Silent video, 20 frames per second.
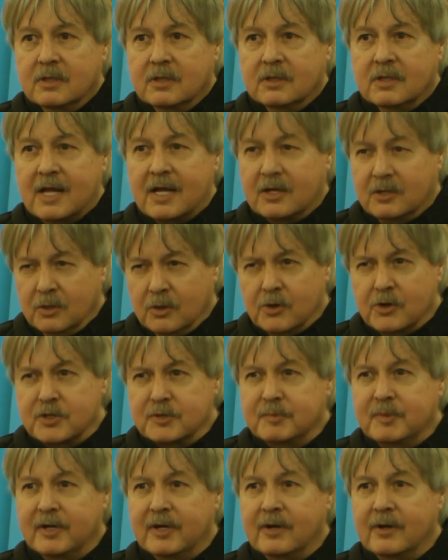like
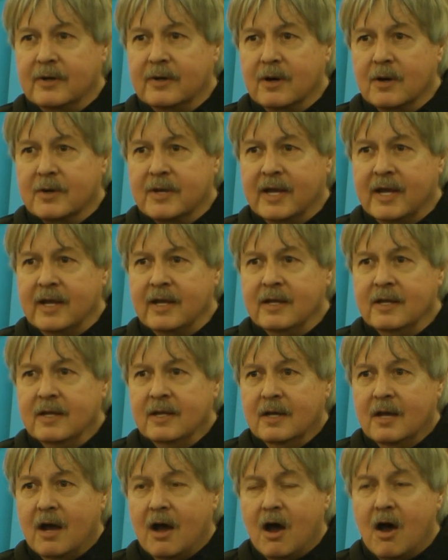Coors Beer, okay?
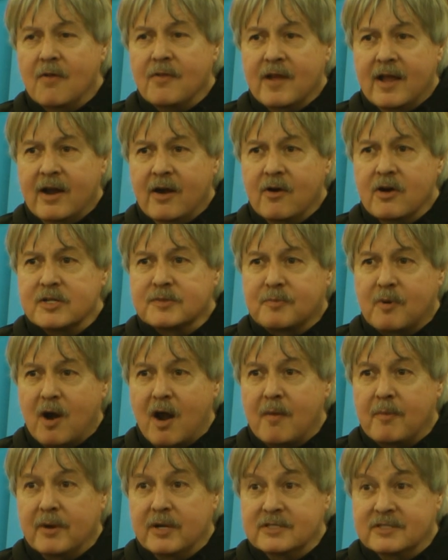All the Harris
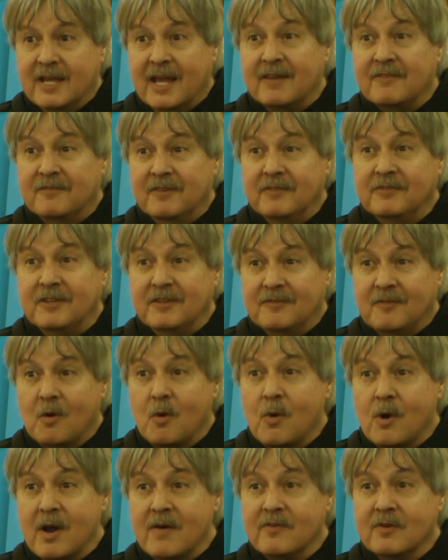properties, they got
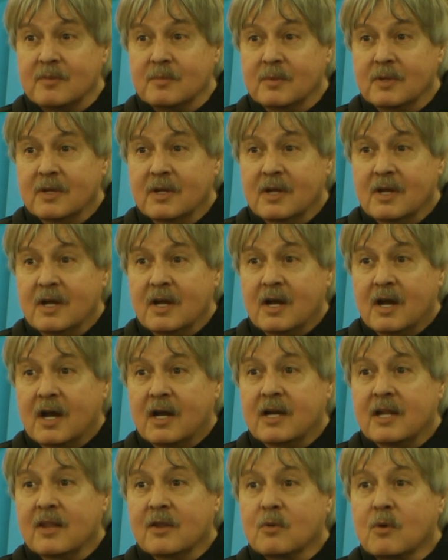54 of them.
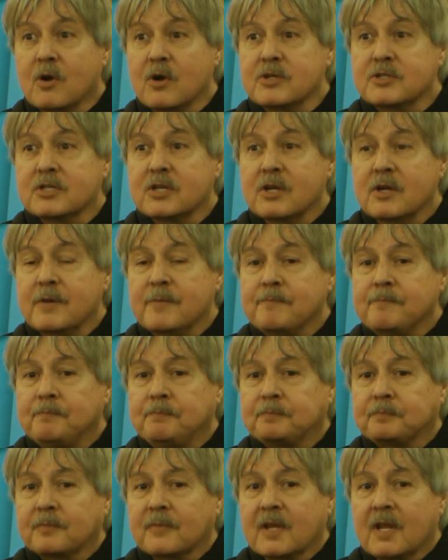In other words,
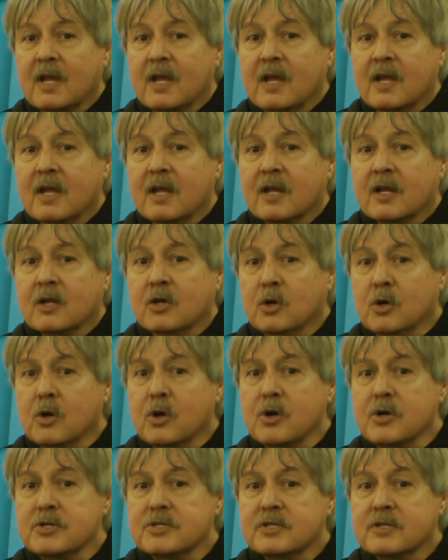
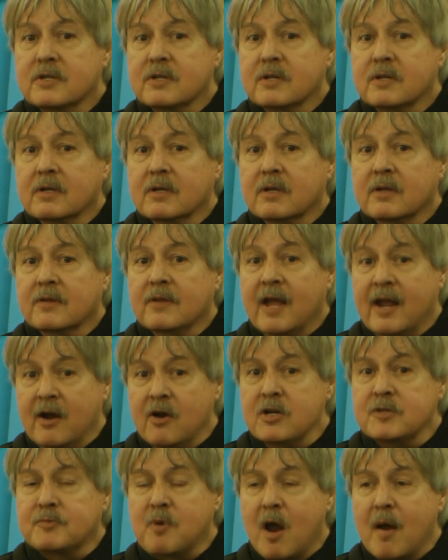the
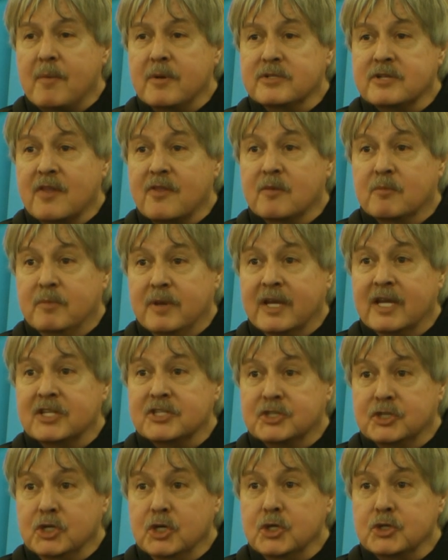Harris properties are the
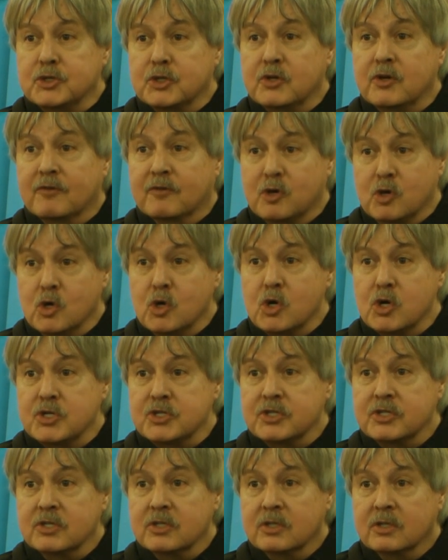biggest user of
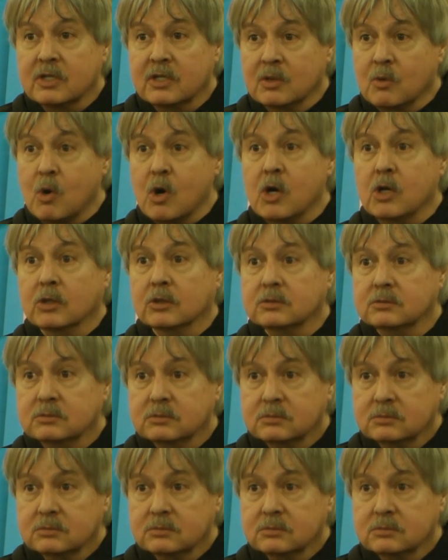Coors in the world.